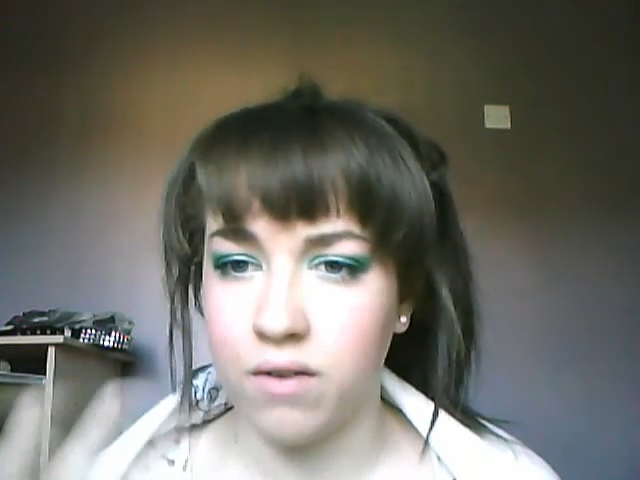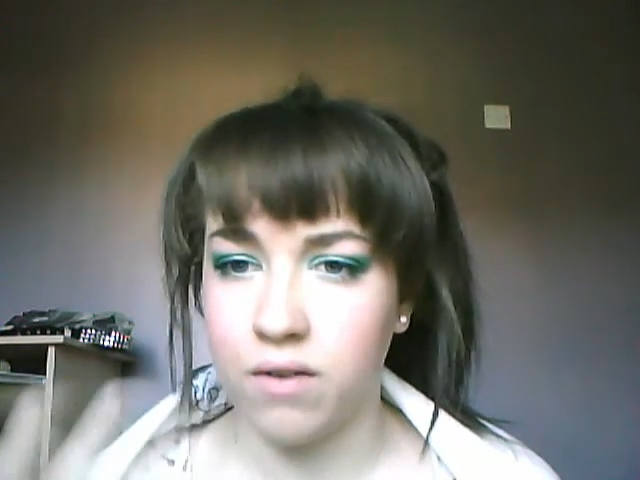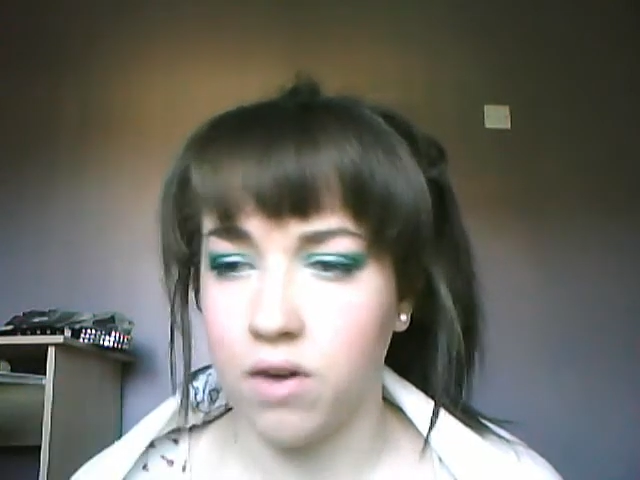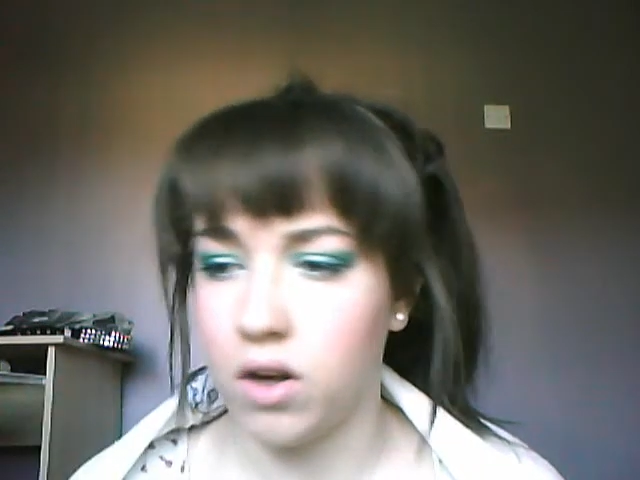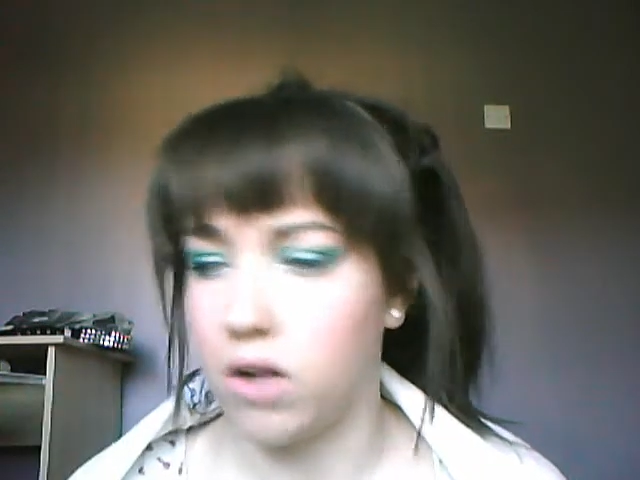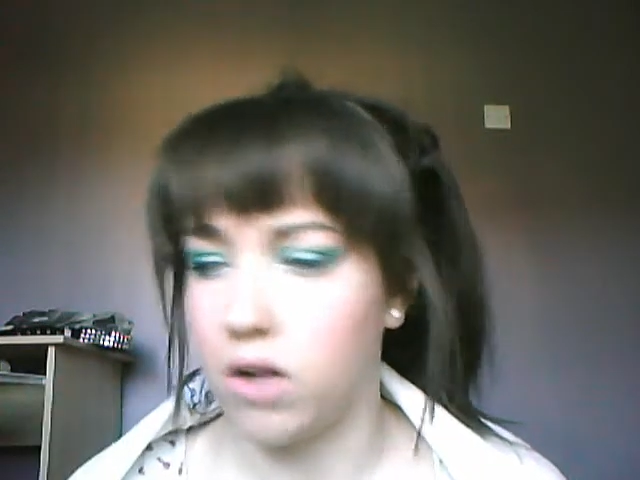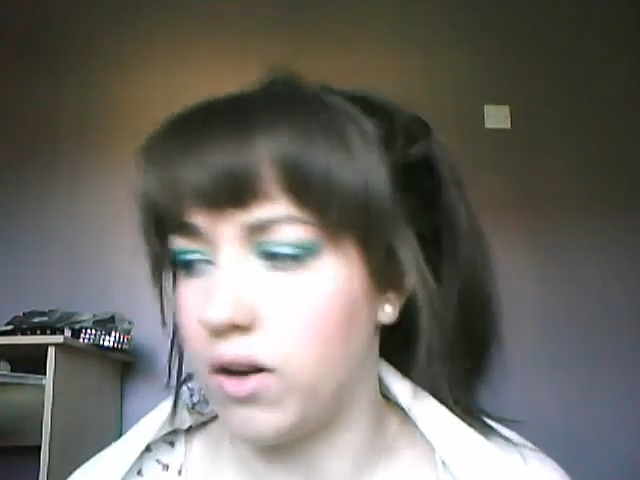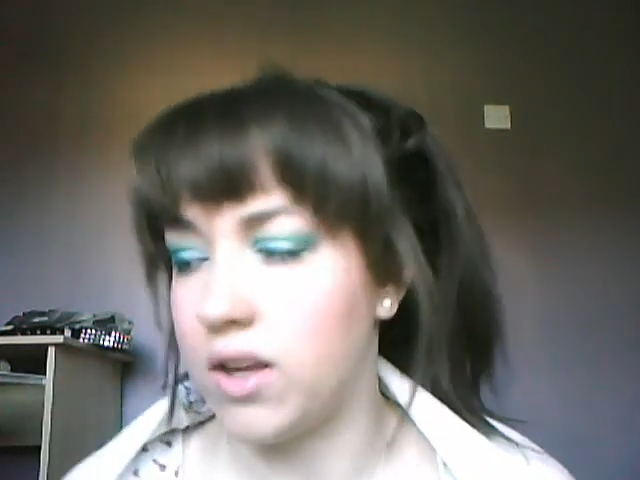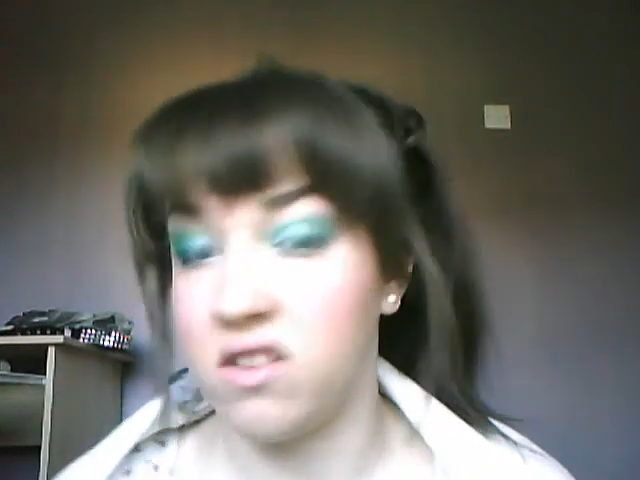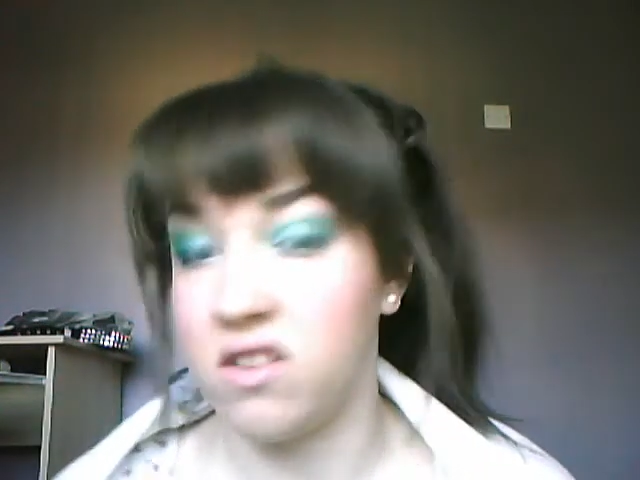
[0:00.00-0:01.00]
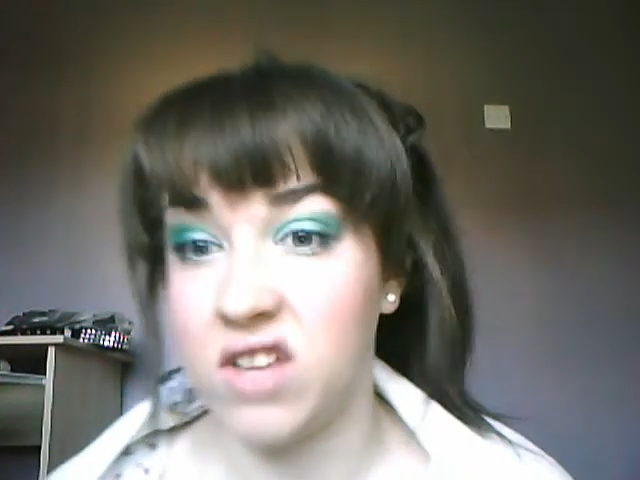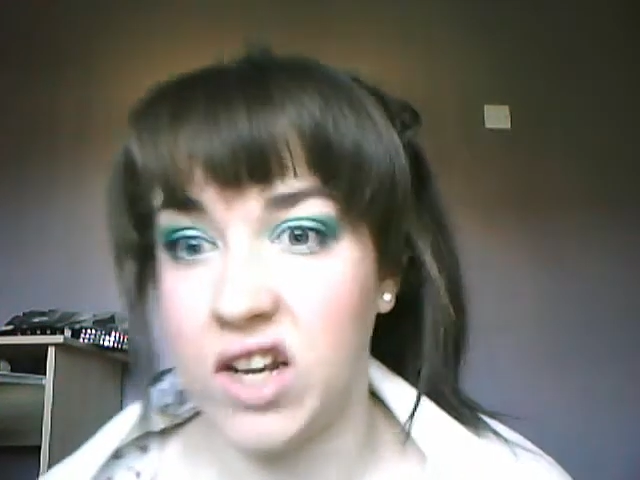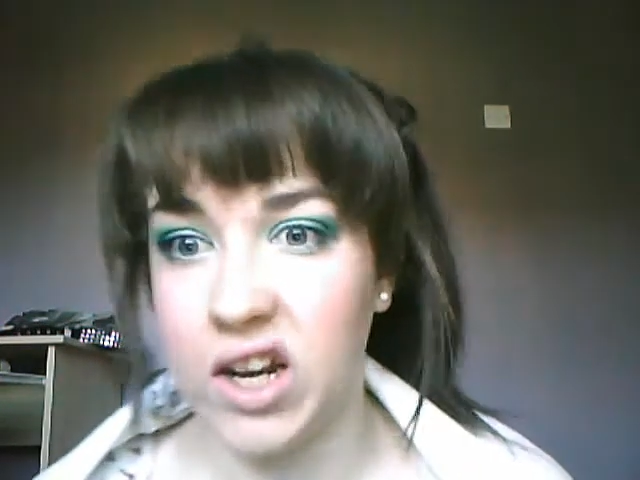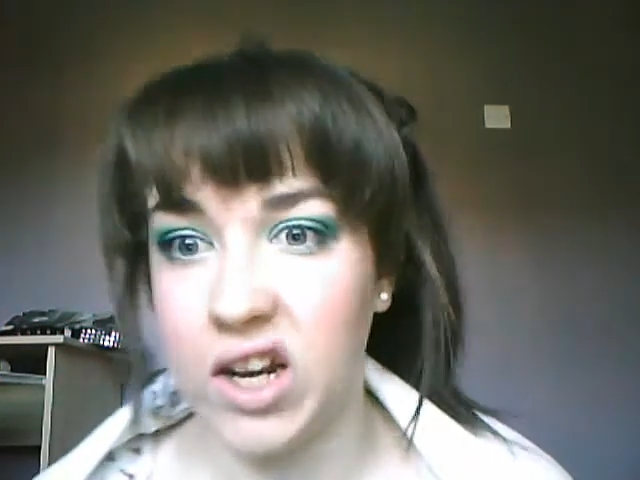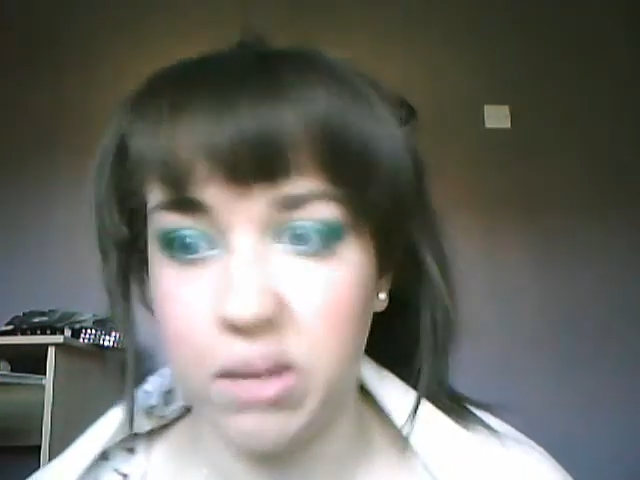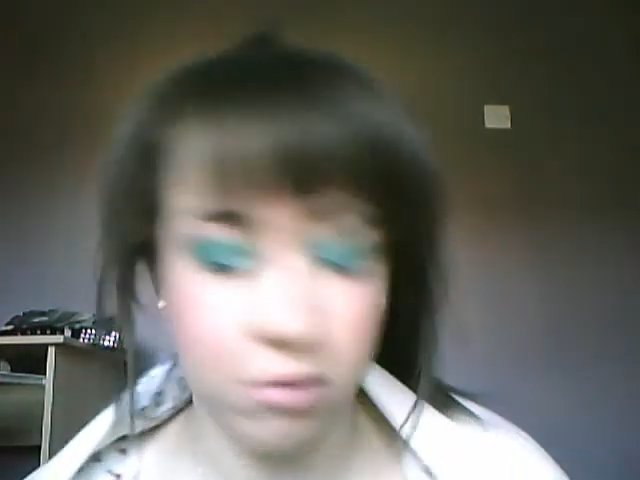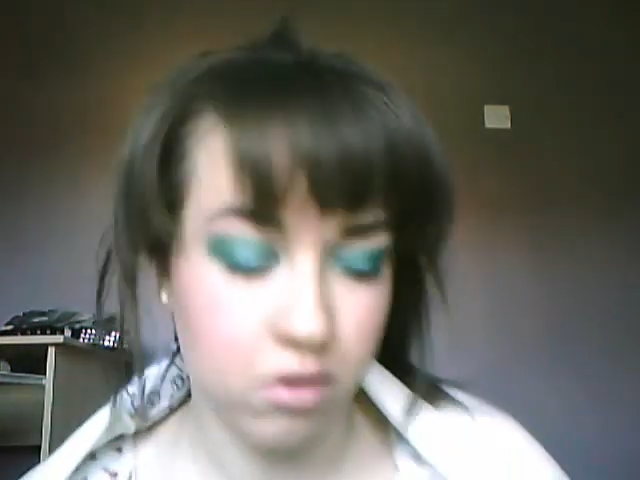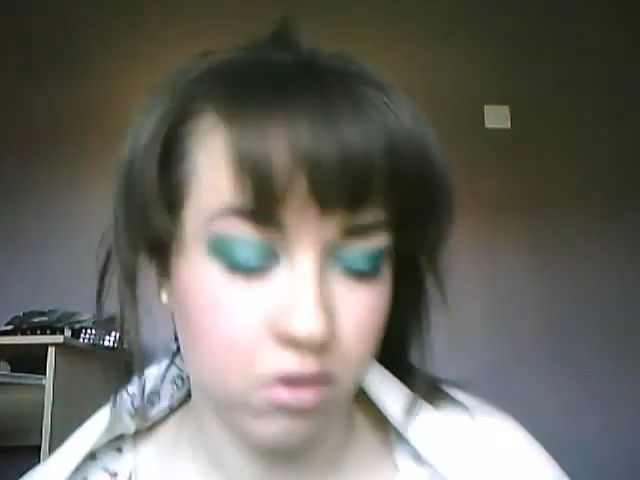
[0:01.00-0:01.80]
you've got, you know, like concealer lips.